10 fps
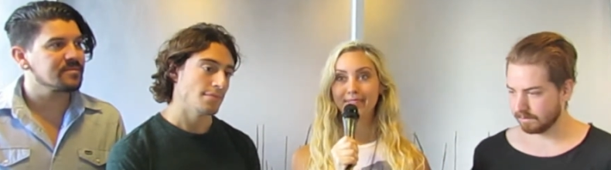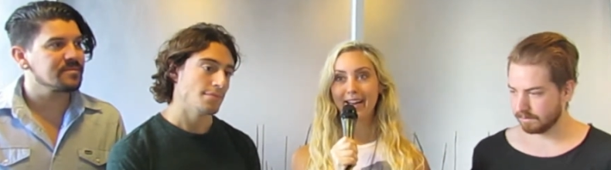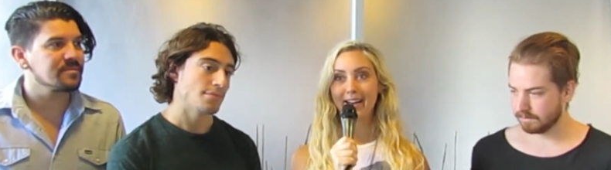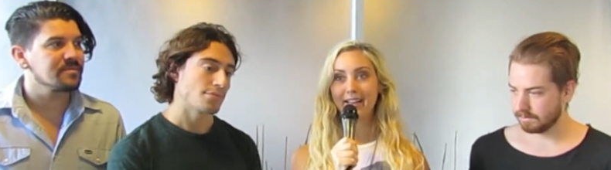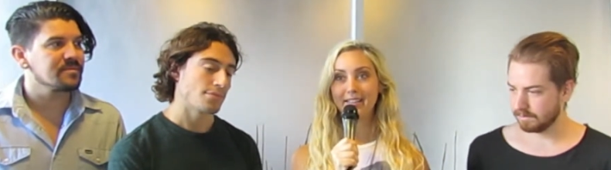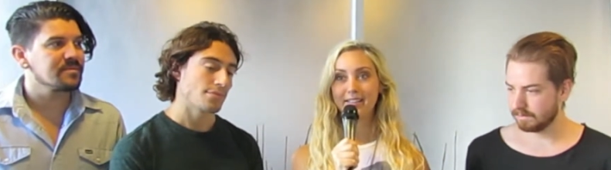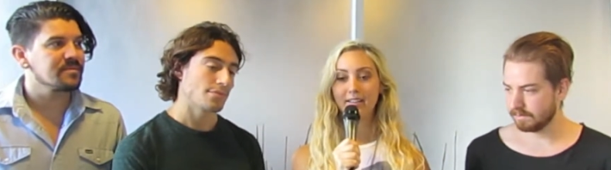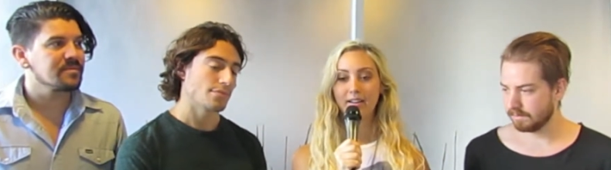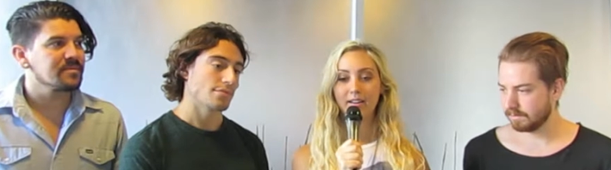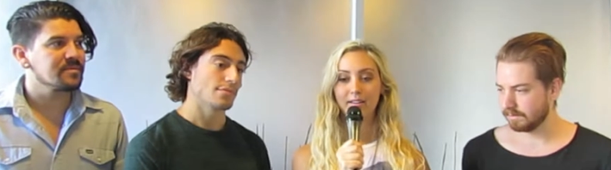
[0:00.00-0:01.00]

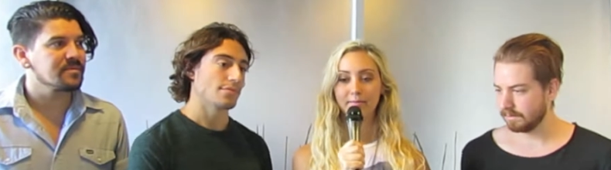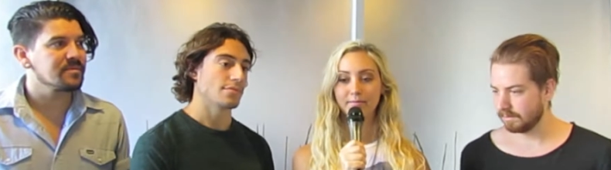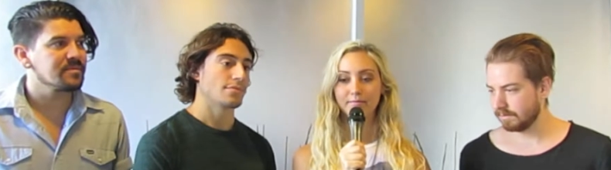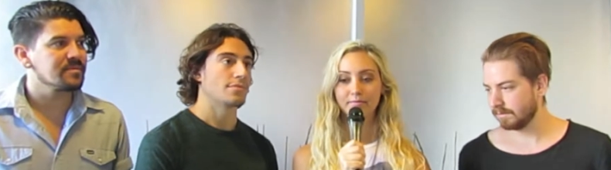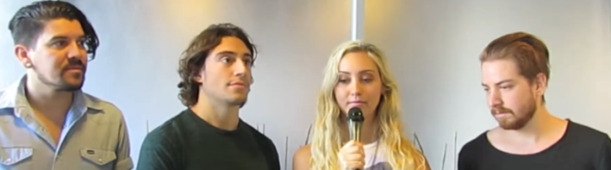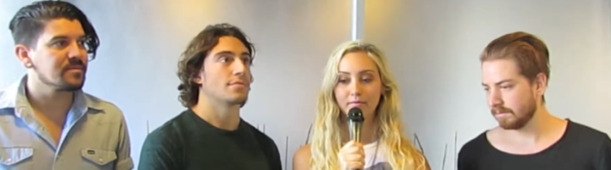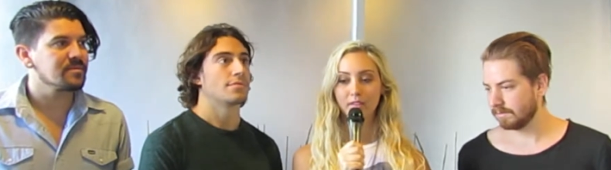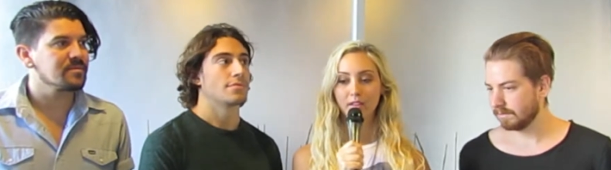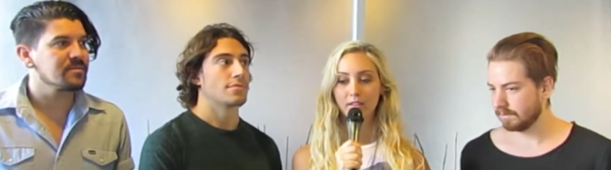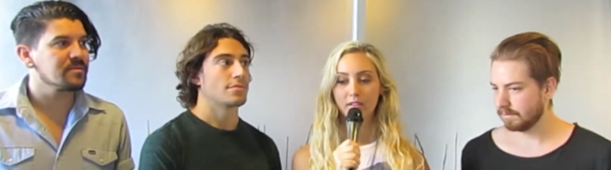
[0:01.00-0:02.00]
Speaker 1: And um,
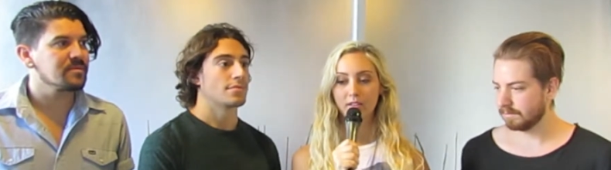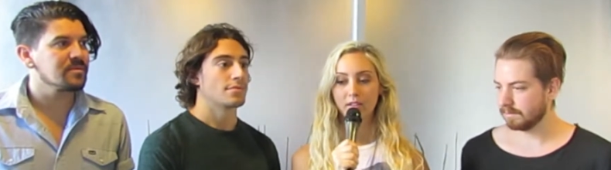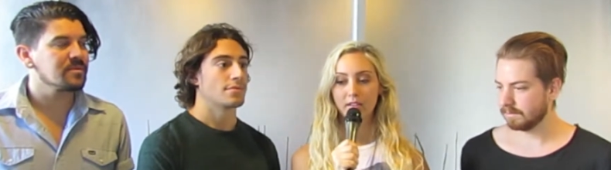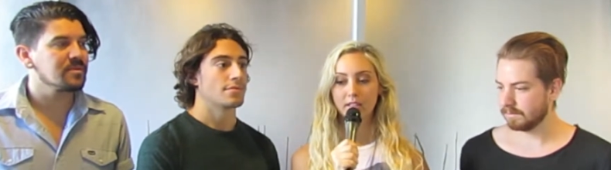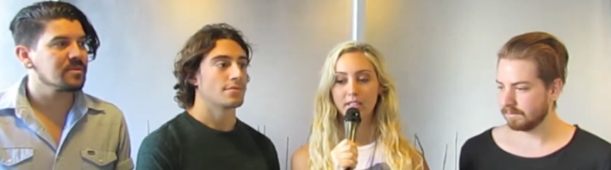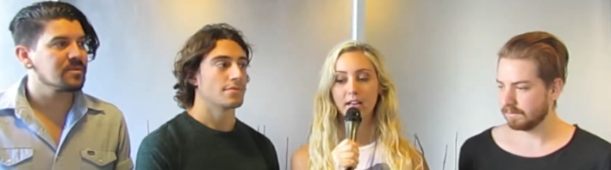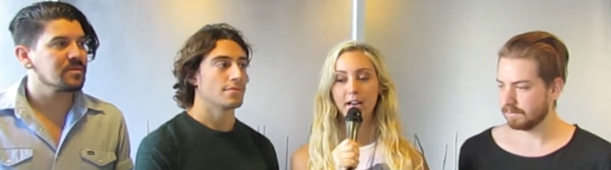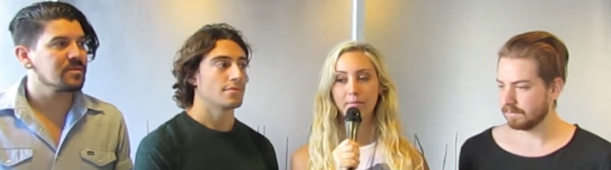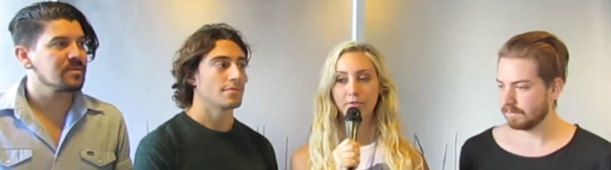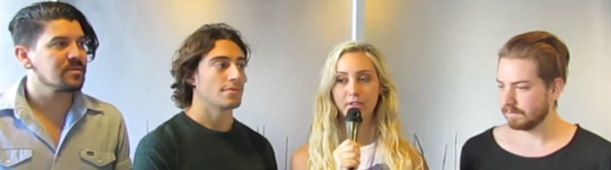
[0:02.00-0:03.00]
this
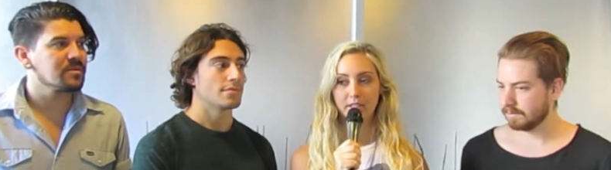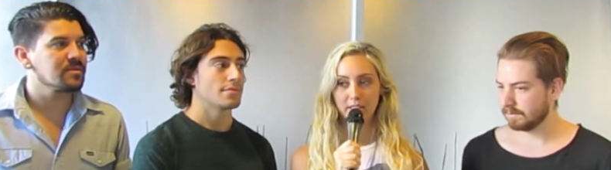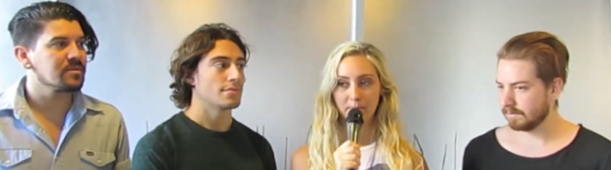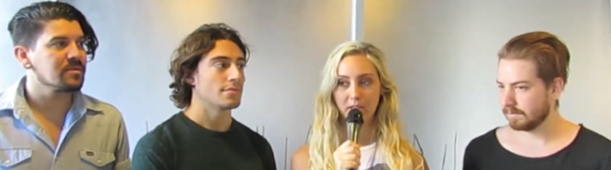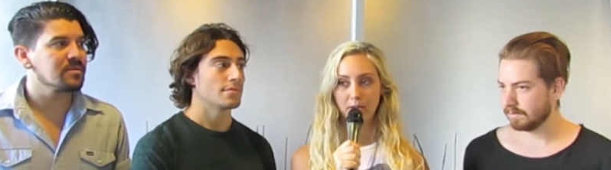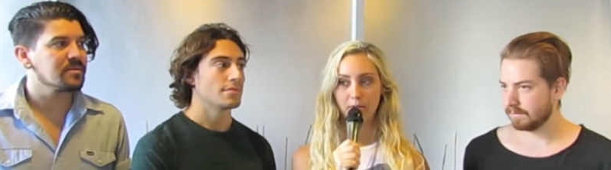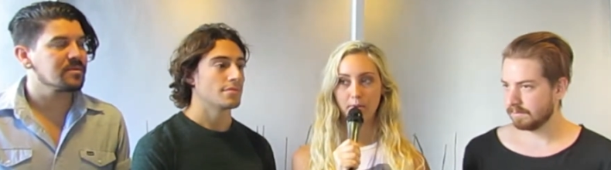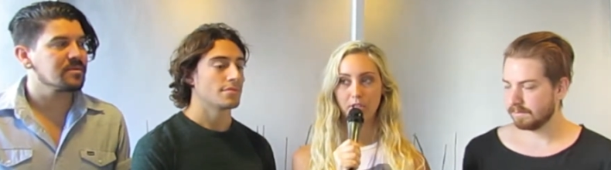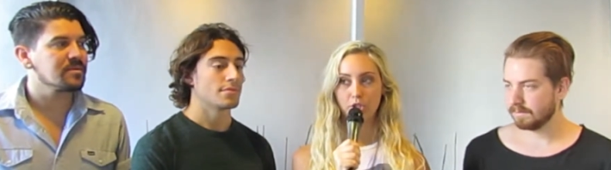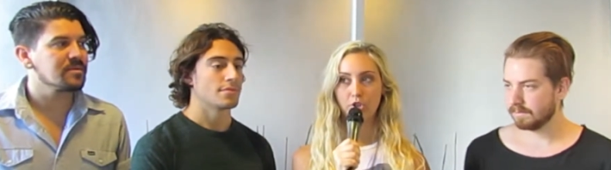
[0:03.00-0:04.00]
time for this EP, we
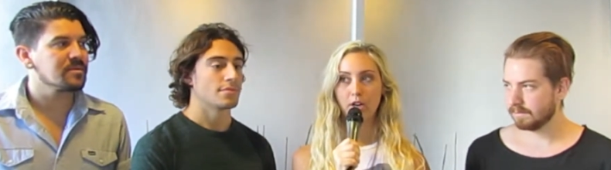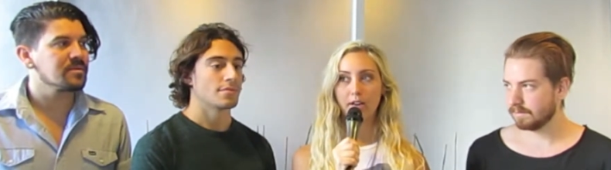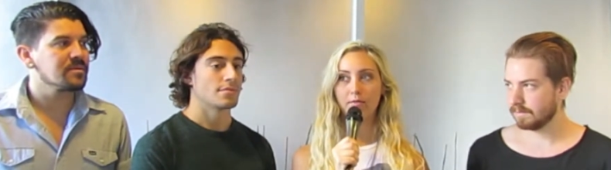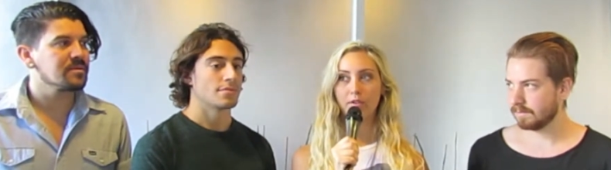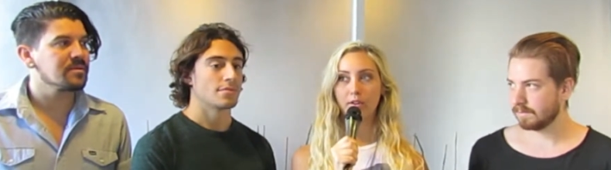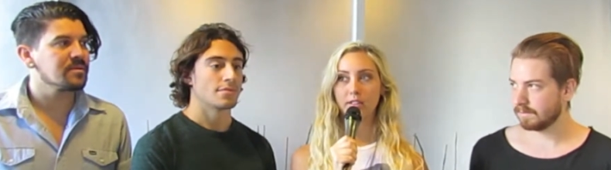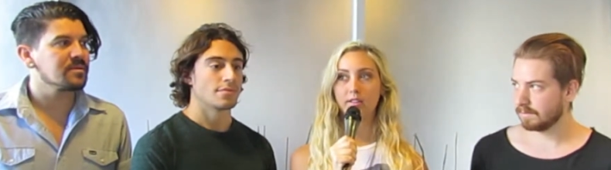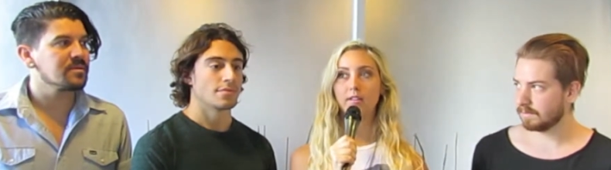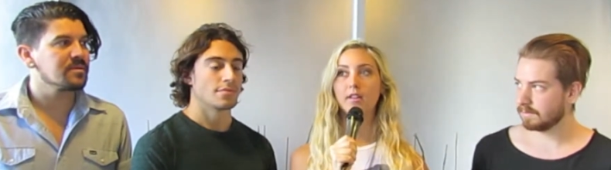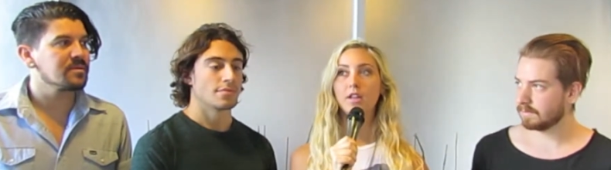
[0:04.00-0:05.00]
wanted to try and focus
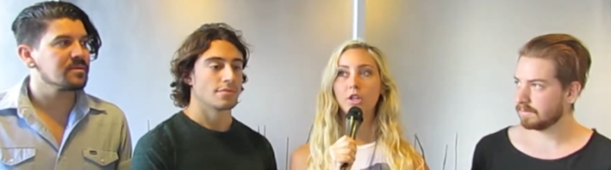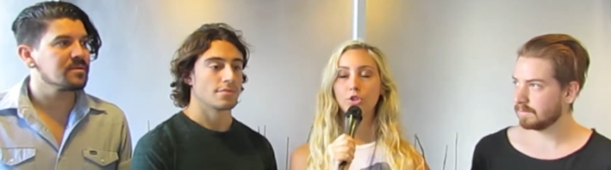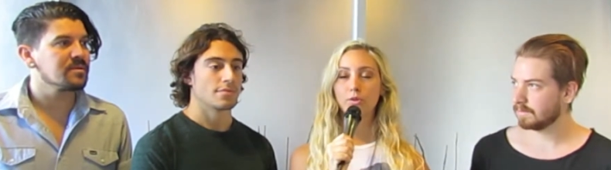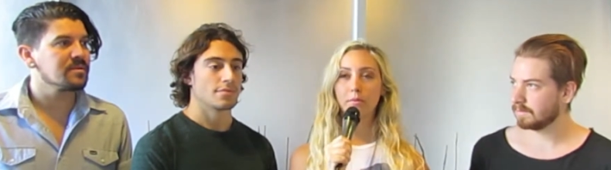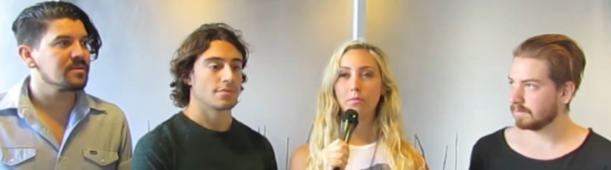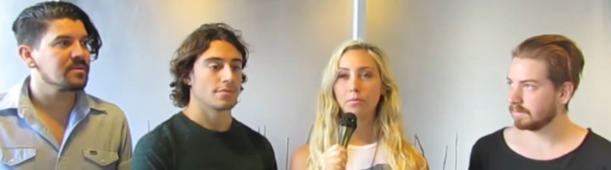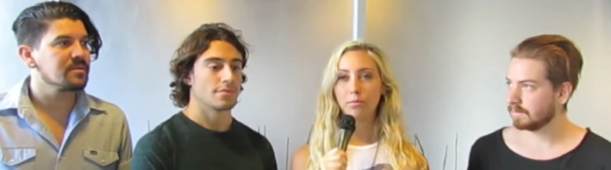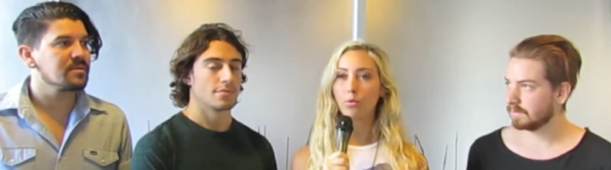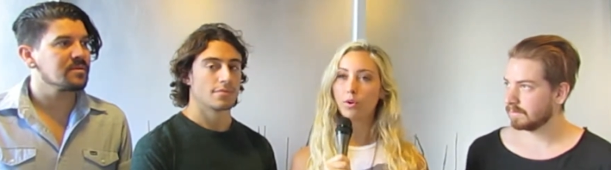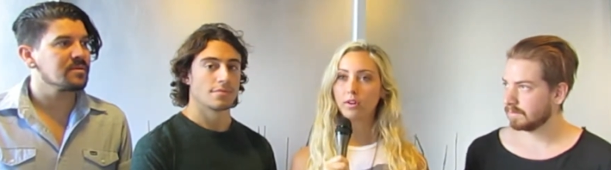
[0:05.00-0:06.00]
on doing
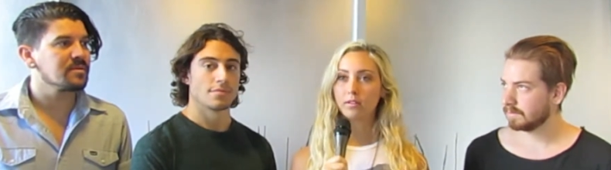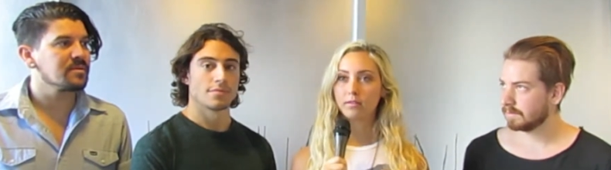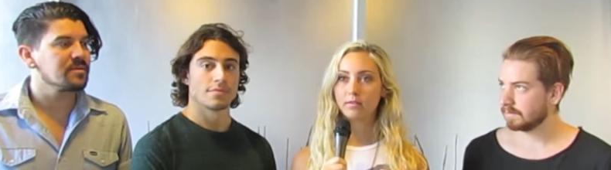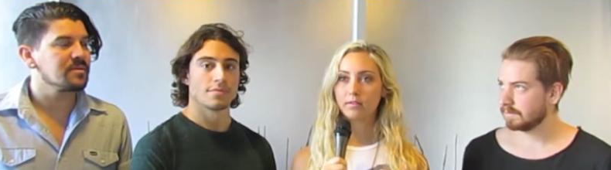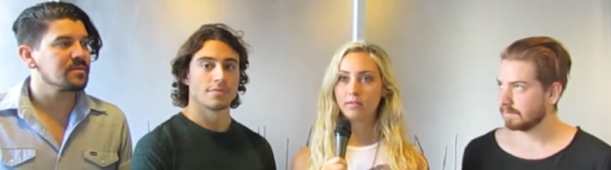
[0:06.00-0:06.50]
more